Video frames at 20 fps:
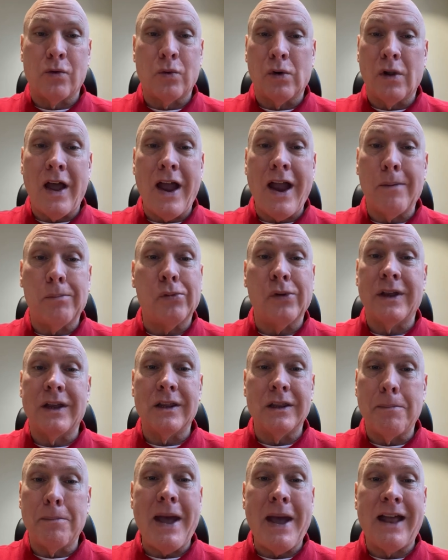reliably
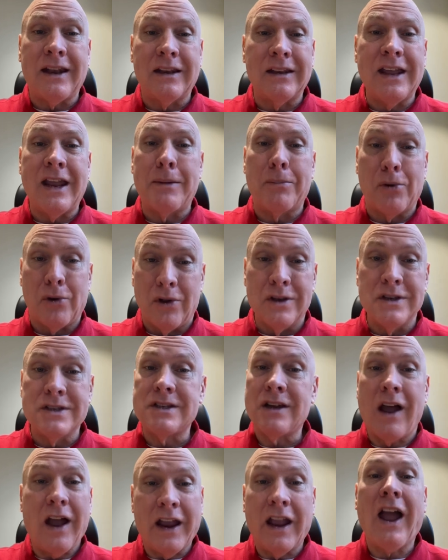in the bad
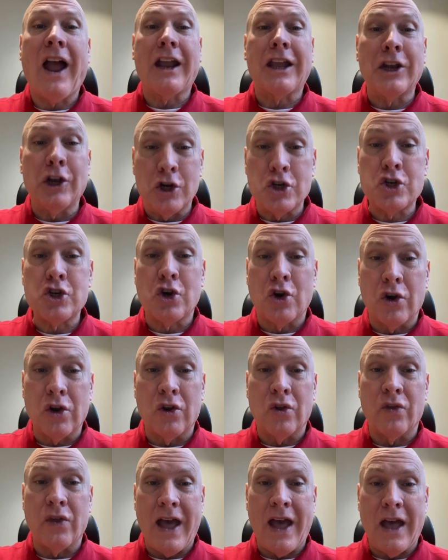neighborhoods. I can assure
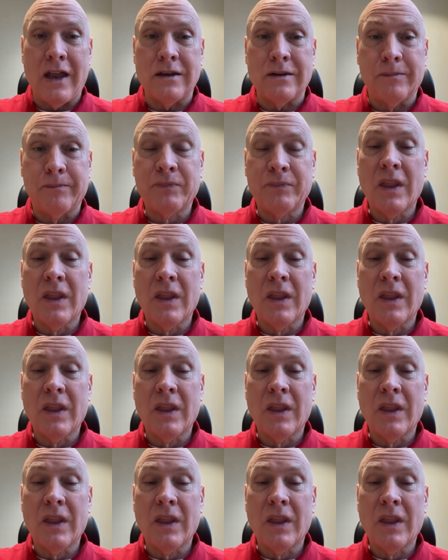you that.